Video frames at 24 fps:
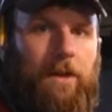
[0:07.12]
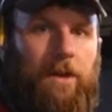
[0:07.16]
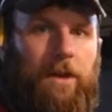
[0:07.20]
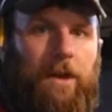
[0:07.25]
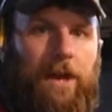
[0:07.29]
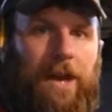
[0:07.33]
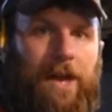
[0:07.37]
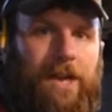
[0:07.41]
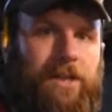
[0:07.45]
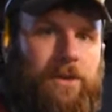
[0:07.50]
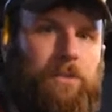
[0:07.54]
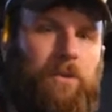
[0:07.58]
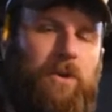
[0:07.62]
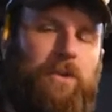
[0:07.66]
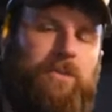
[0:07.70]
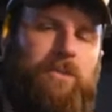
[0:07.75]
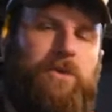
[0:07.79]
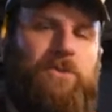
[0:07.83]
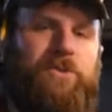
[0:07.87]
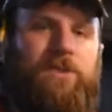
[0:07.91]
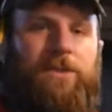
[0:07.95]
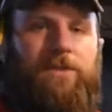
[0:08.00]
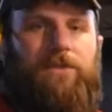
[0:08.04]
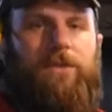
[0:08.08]
Hi,
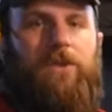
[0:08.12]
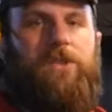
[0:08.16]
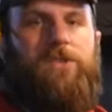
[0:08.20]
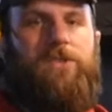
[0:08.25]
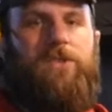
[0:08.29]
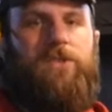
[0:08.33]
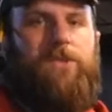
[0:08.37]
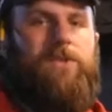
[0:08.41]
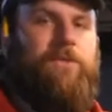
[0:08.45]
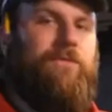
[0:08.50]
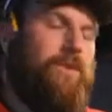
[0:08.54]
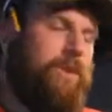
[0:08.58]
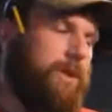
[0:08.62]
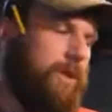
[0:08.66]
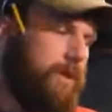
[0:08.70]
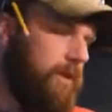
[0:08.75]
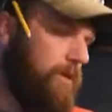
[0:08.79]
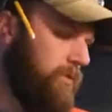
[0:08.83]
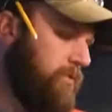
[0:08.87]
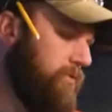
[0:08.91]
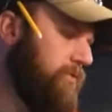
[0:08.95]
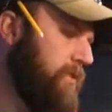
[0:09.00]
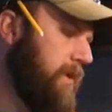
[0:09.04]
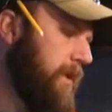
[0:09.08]
purpose of this
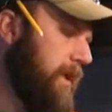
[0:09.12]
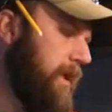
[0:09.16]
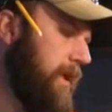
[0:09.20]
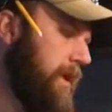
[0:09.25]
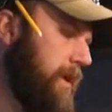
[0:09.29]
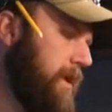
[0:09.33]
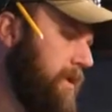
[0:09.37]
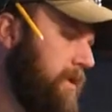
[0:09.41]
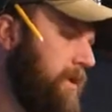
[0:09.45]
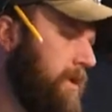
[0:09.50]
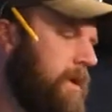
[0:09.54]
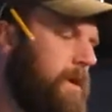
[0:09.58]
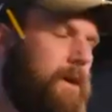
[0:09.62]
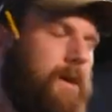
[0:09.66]
video today